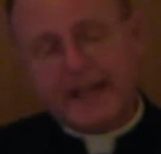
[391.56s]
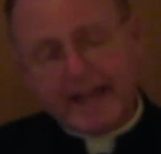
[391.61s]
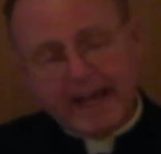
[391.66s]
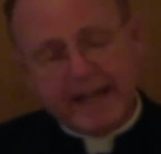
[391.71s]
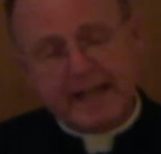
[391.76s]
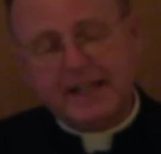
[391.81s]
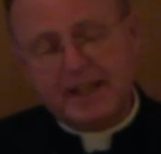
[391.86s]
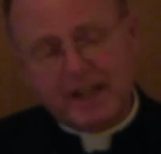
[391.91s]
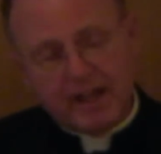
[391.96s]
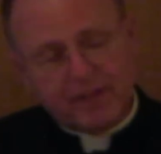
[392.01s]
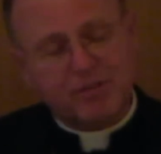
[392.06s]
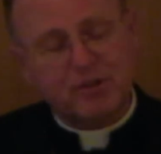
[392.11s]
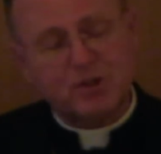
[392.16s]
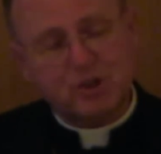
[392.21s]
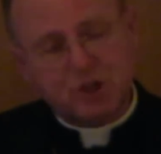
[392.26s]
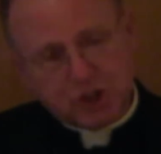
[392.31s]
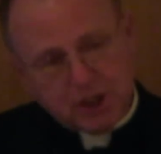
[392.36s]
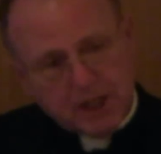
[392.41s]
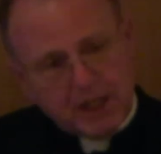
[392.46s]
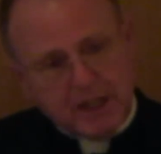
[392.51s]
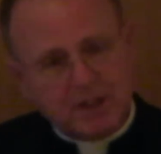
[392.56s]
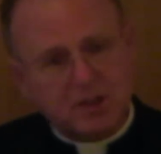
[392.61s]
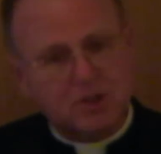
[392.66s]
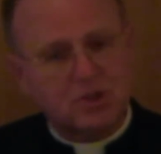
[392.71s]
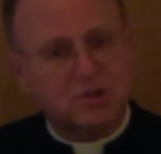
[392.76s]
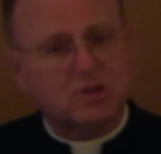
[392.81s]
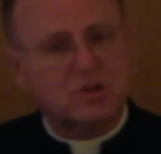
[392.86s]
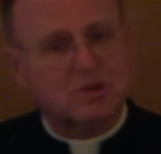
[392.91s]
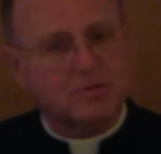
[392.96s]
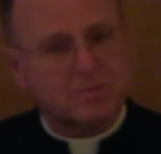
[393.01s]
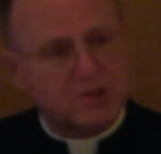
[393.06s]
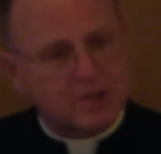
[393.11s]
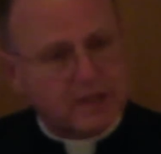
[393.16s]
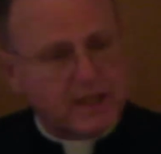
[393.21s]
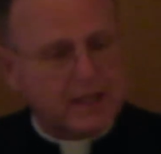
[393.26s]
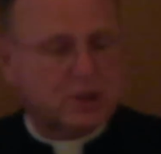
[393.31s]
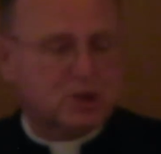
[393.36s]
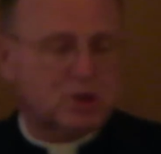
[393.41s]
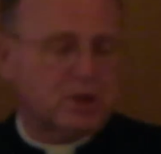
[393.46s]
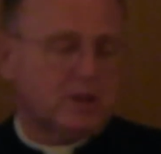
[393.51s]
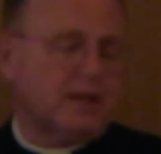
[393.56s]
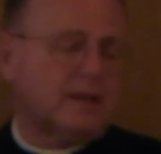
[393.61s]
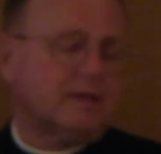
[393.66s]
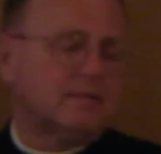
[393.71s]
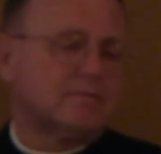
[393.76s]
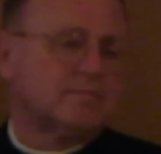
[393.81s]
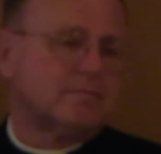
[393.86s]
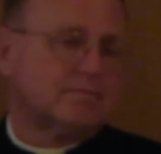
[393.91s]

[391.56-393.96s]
can never change substantially.